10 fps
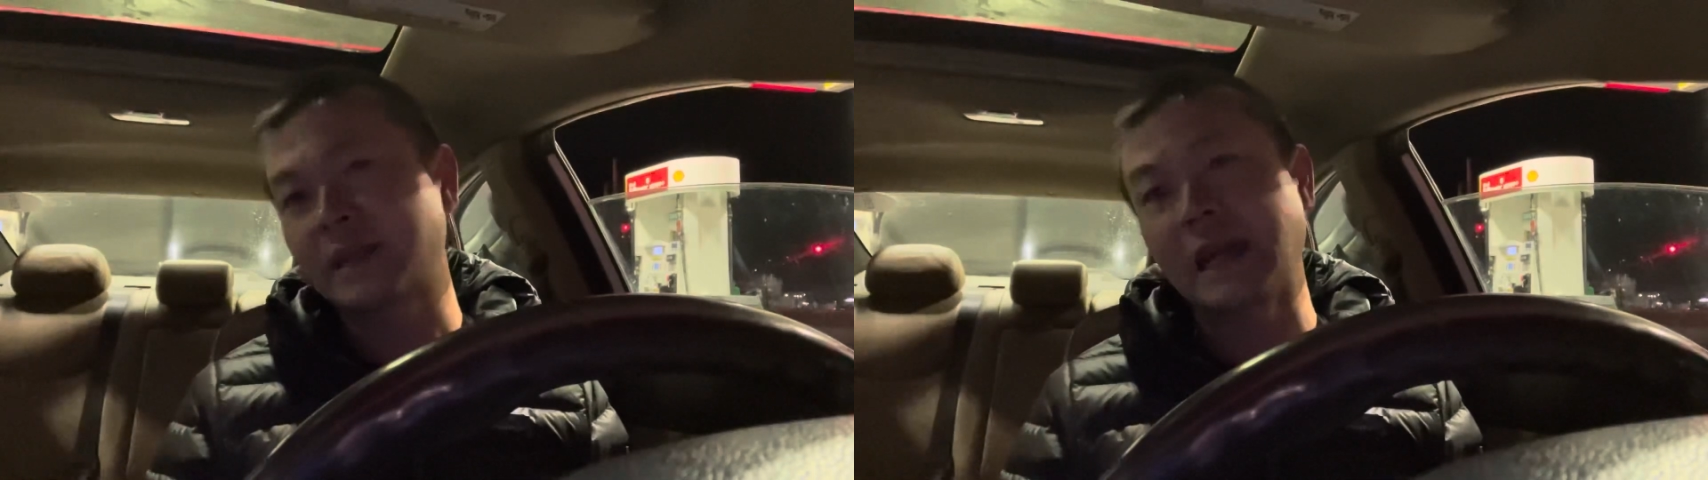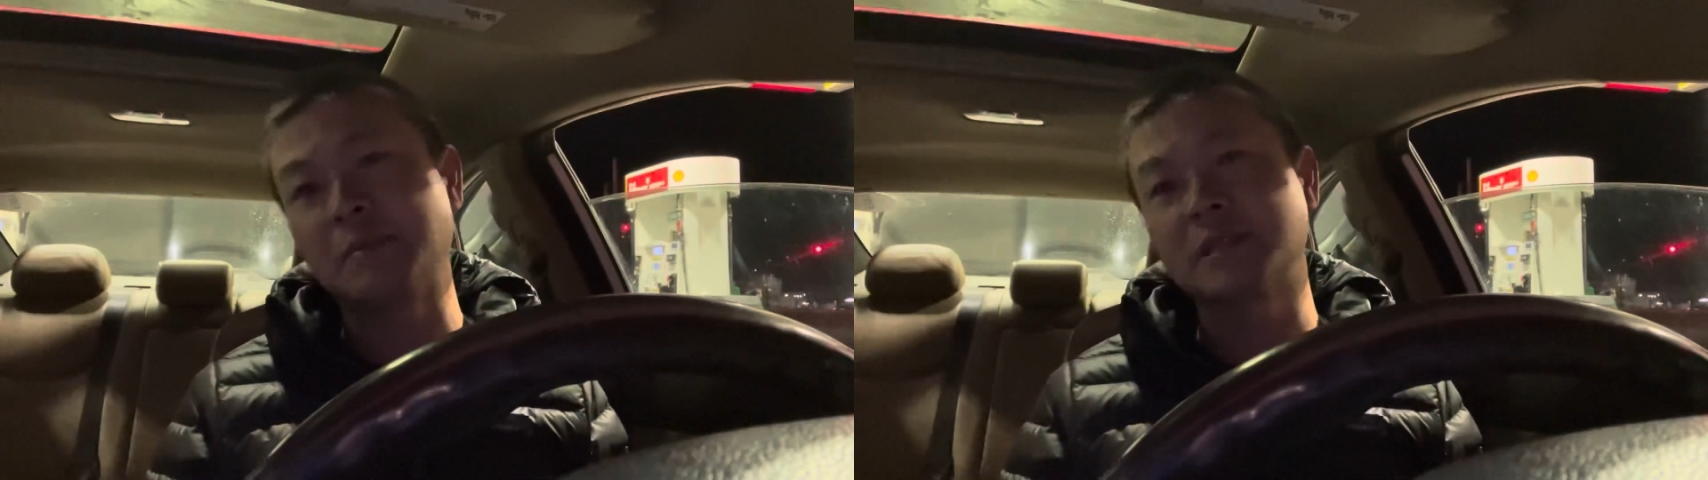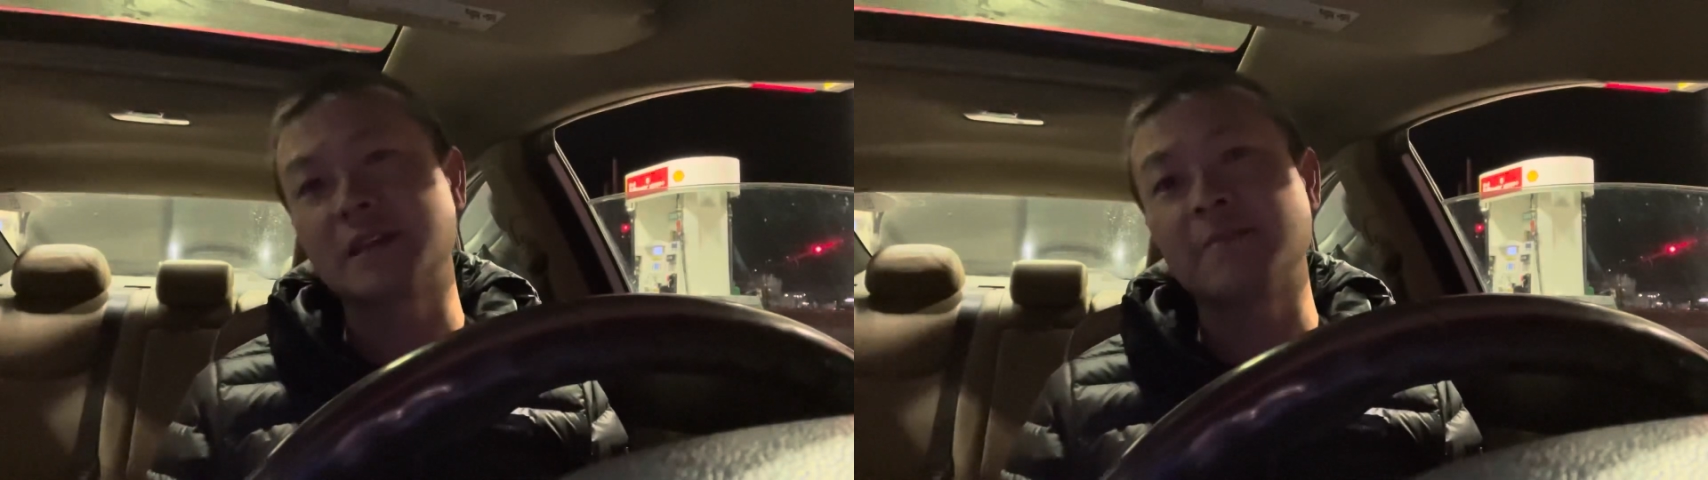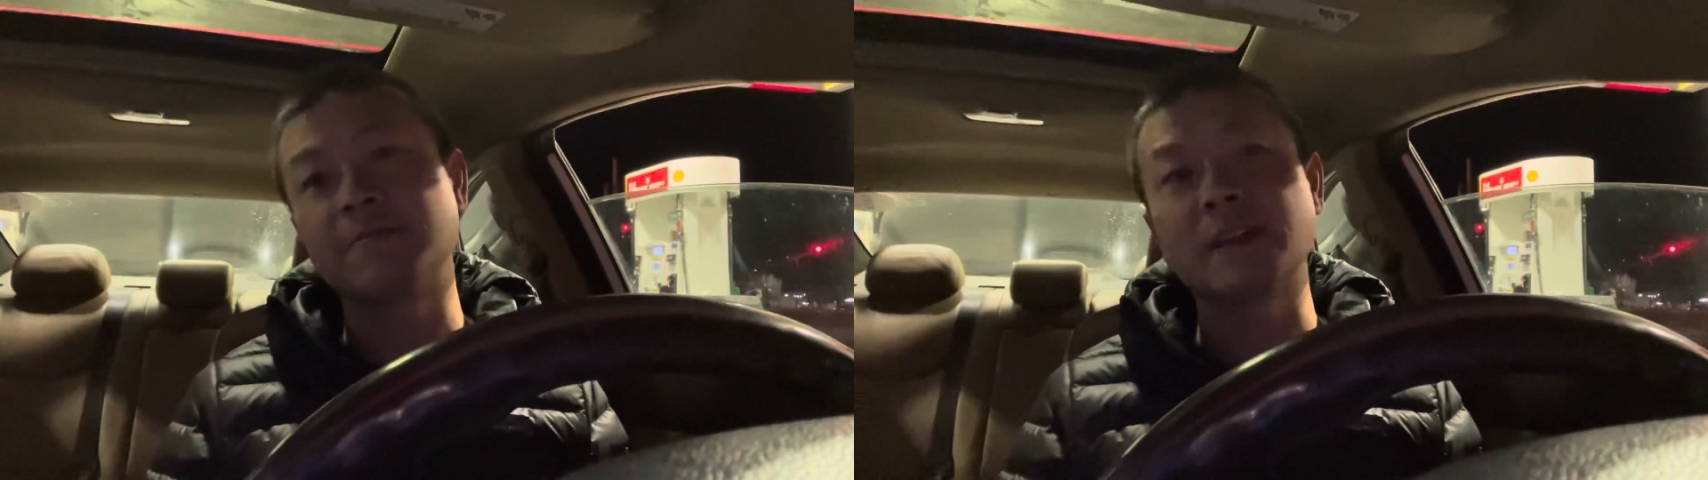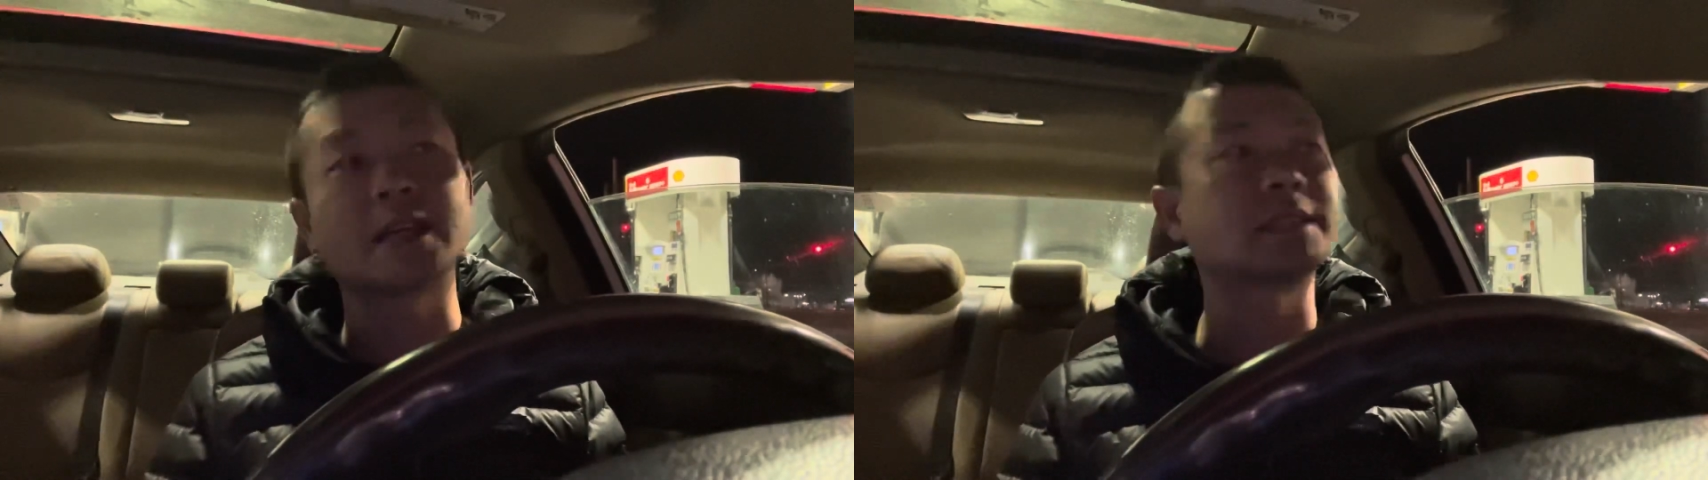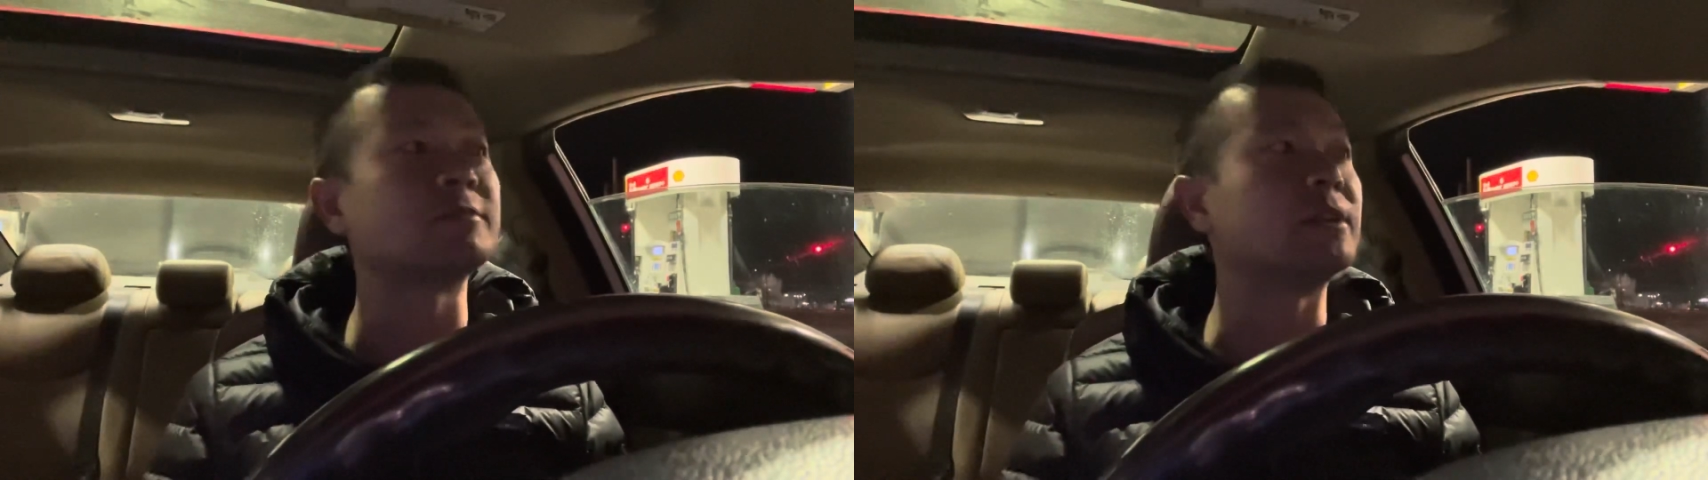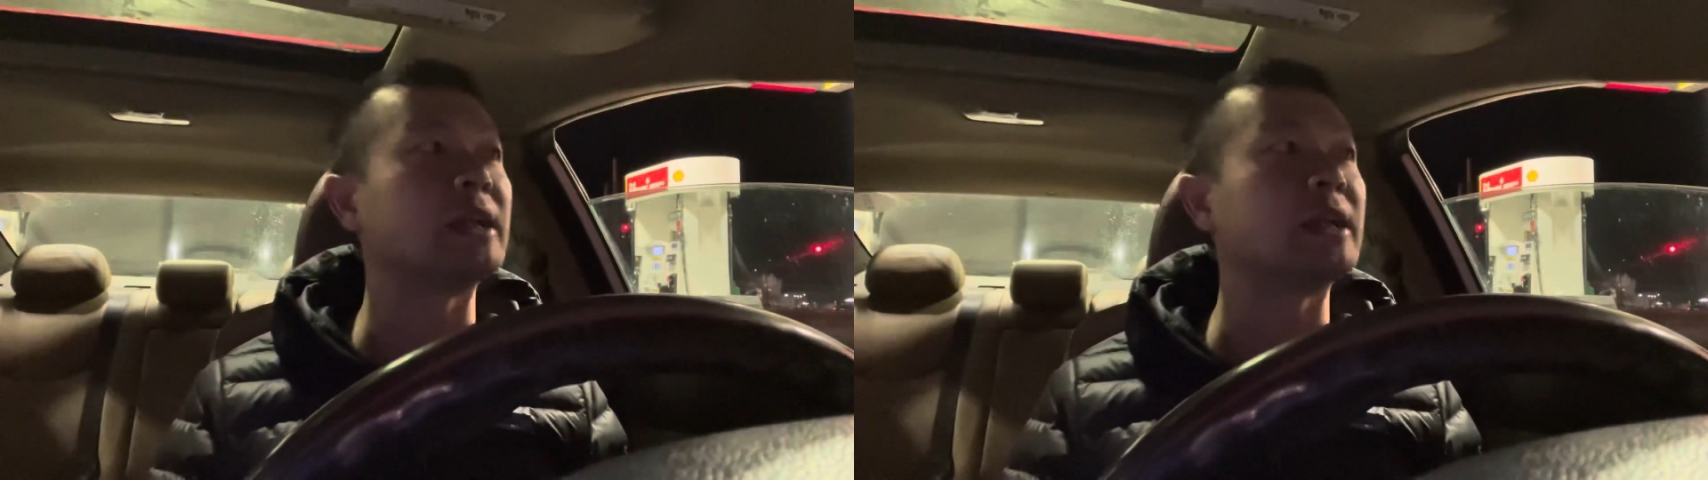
Amazon Flex for